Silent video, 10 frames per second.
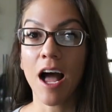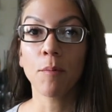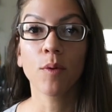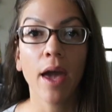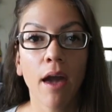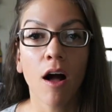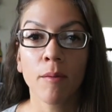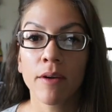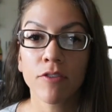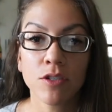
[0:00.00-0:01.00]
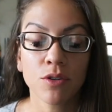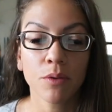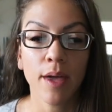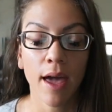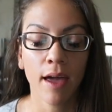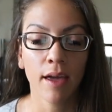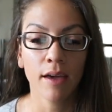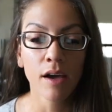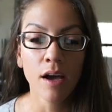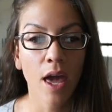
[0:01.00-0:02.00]
I'm okay. All my friends are
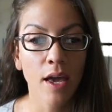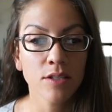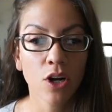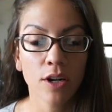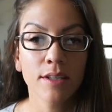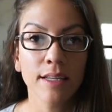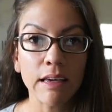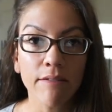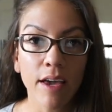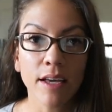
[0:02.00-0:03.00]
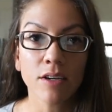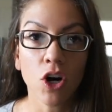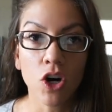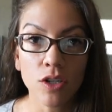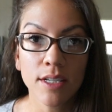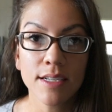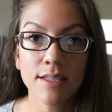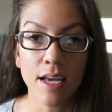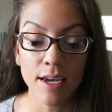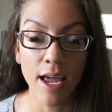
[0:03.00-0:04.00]
okay. They started leaving early
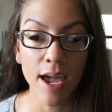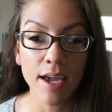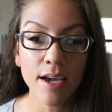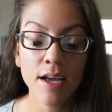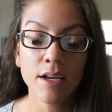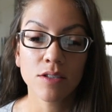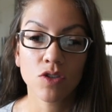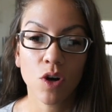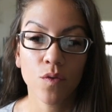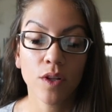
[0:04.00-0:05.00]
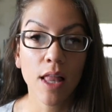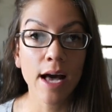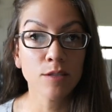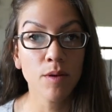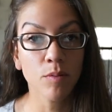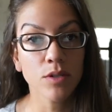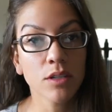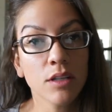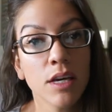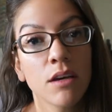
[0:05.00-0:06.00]
Sunday. So the last people
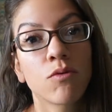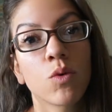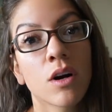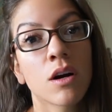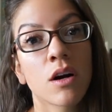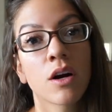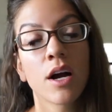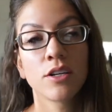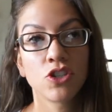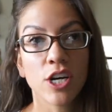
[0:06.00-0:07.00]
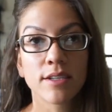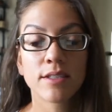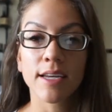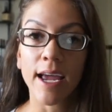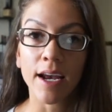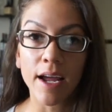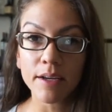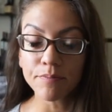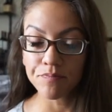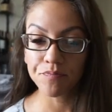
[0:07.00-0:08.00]
to leave were Justin and
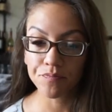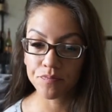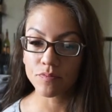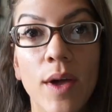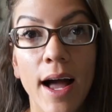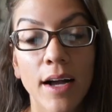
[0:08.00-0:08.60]
I. We